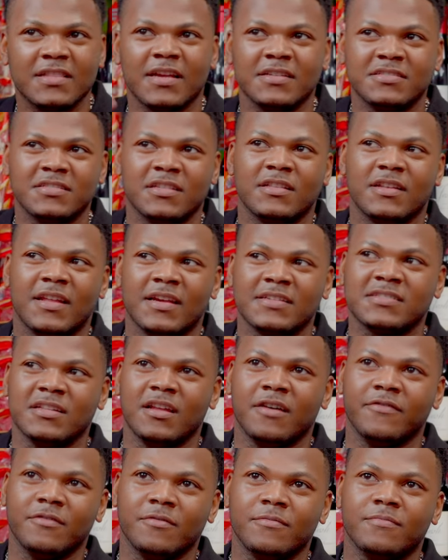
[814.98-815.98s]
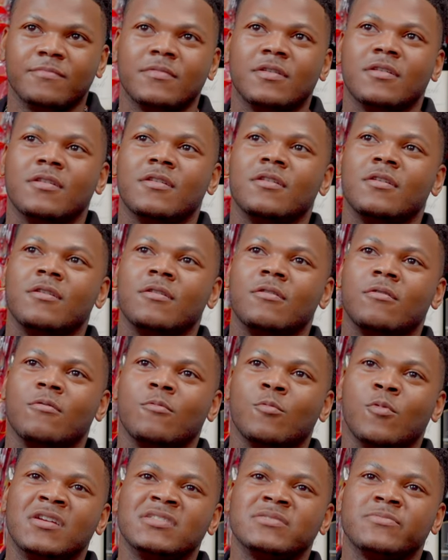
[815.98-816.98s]
that to the next level.
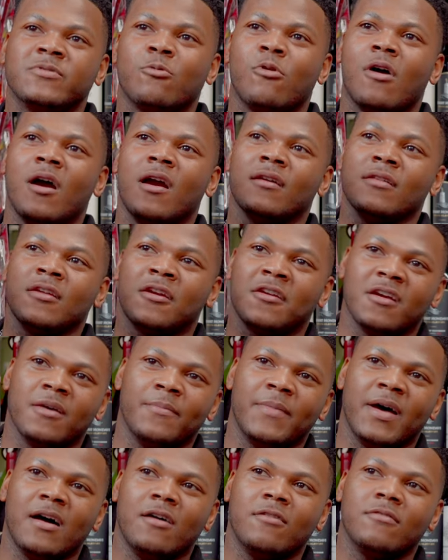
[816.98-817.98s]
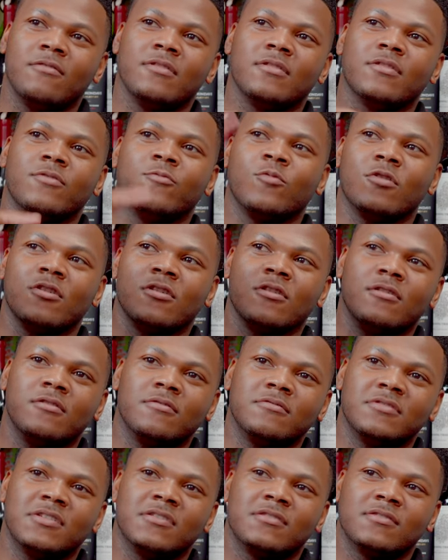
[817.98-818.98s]
What is Magloire learning about the
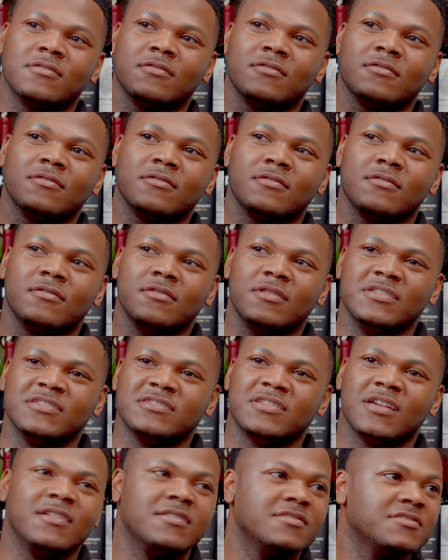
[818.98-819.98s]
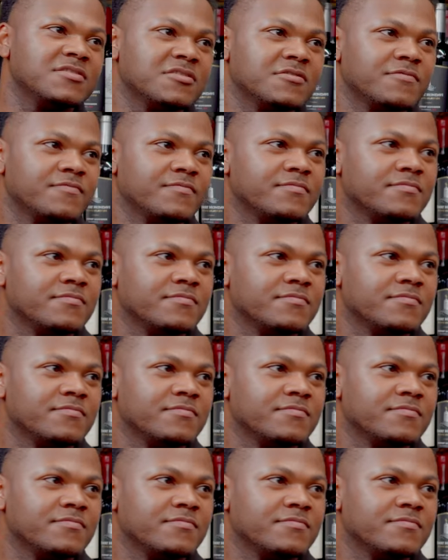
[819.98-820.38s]
world these days?